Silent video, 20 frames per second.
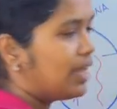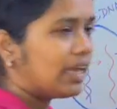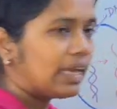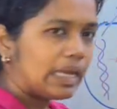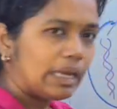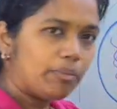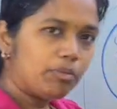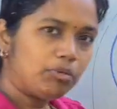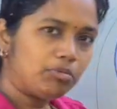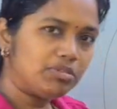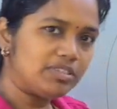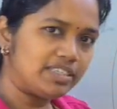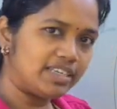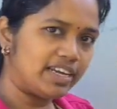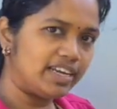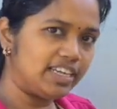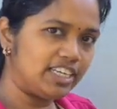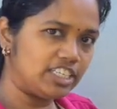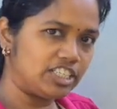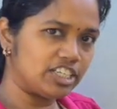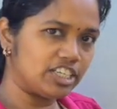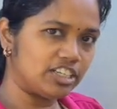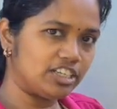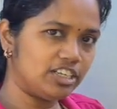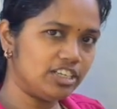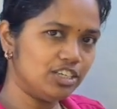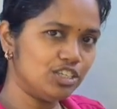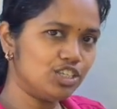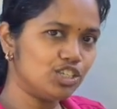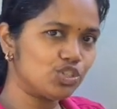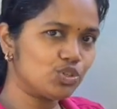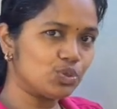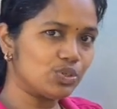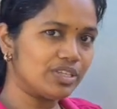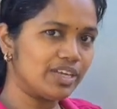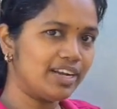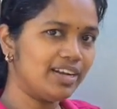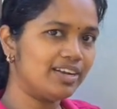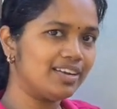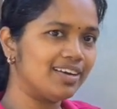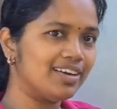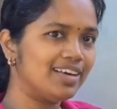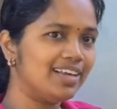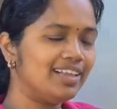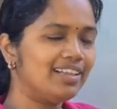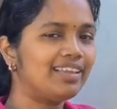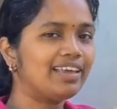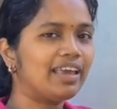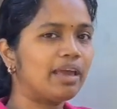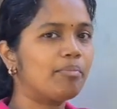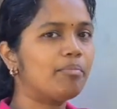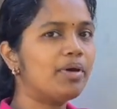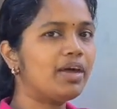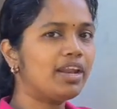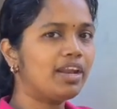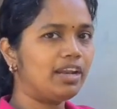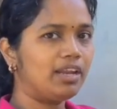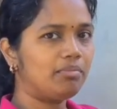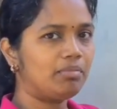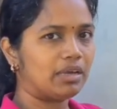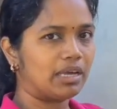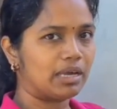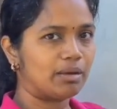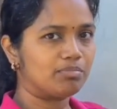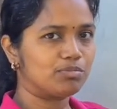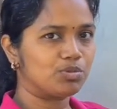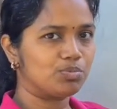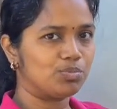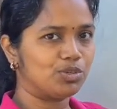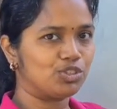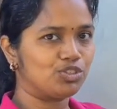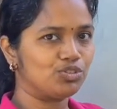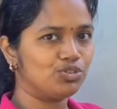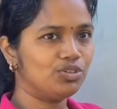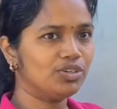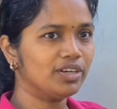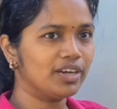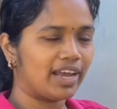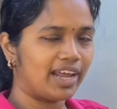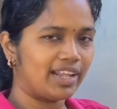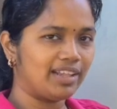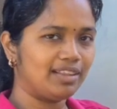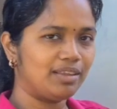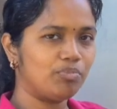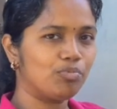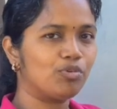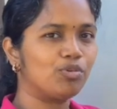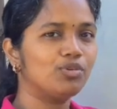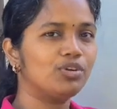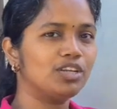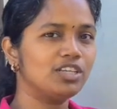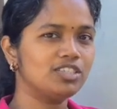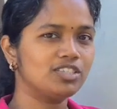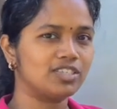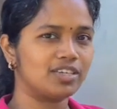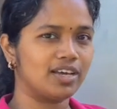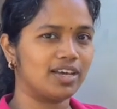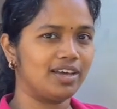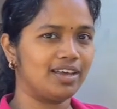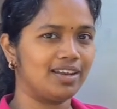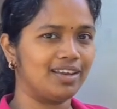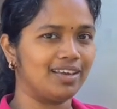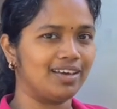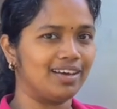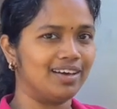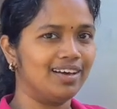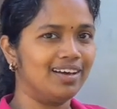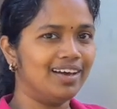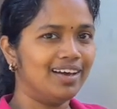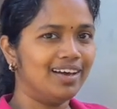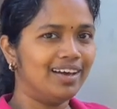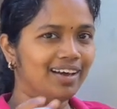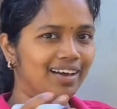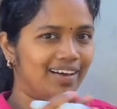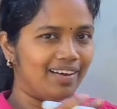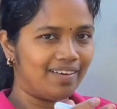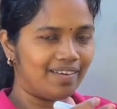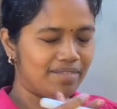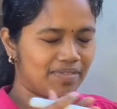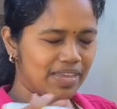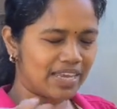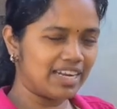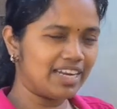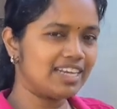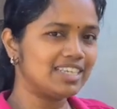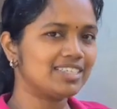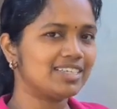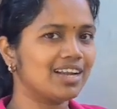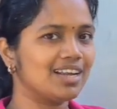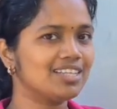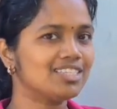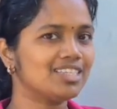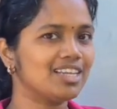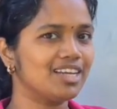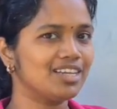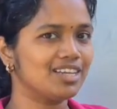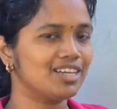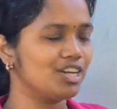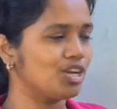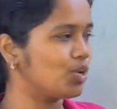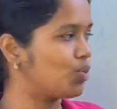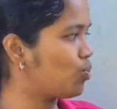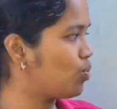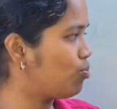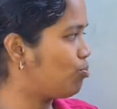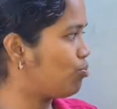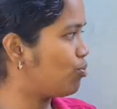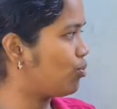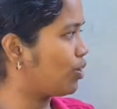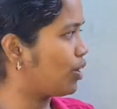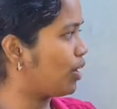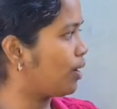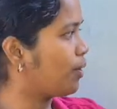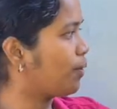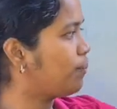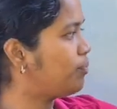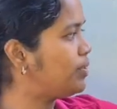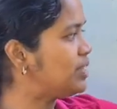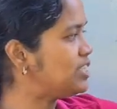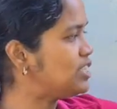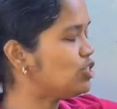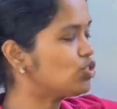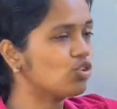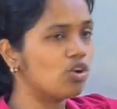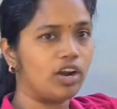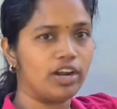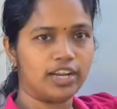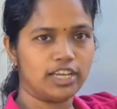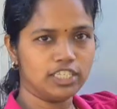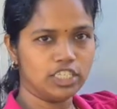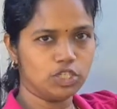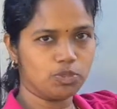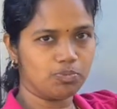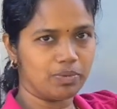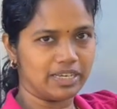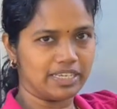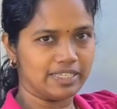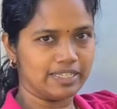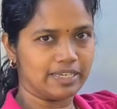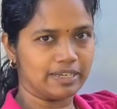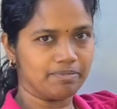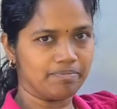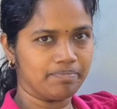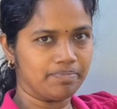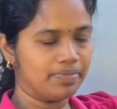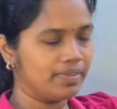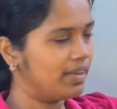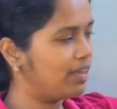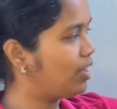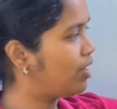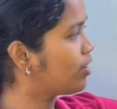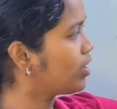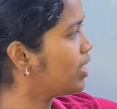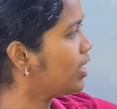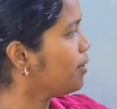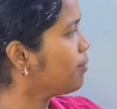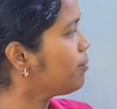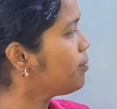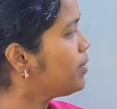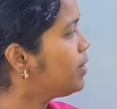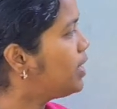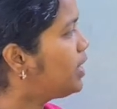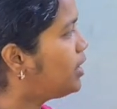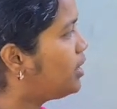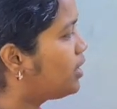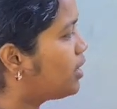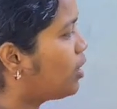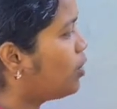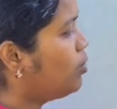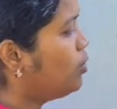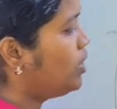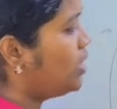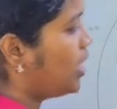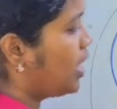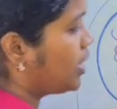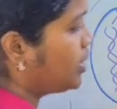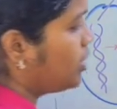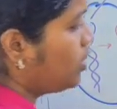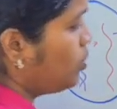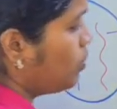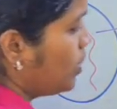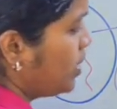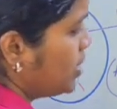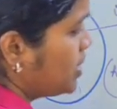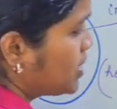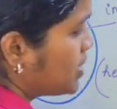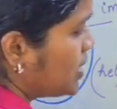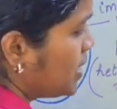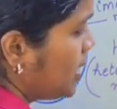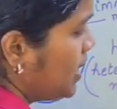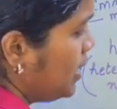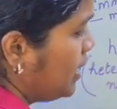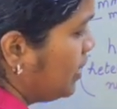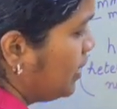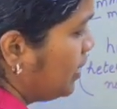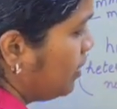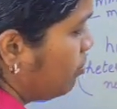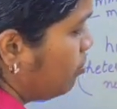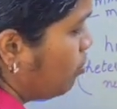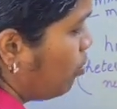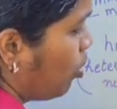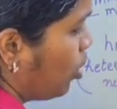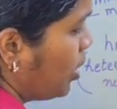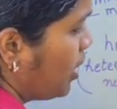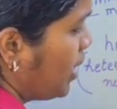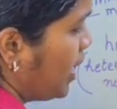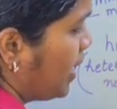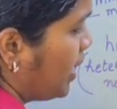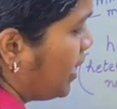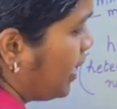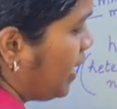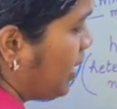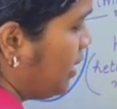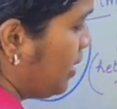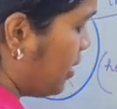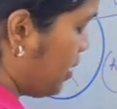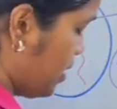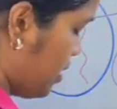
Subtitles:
kept beside each other so that the mRNA becomes mature and the proteins are and it is translated into a protein. This is called as splicing. Okay. Now the other one is the polyA tail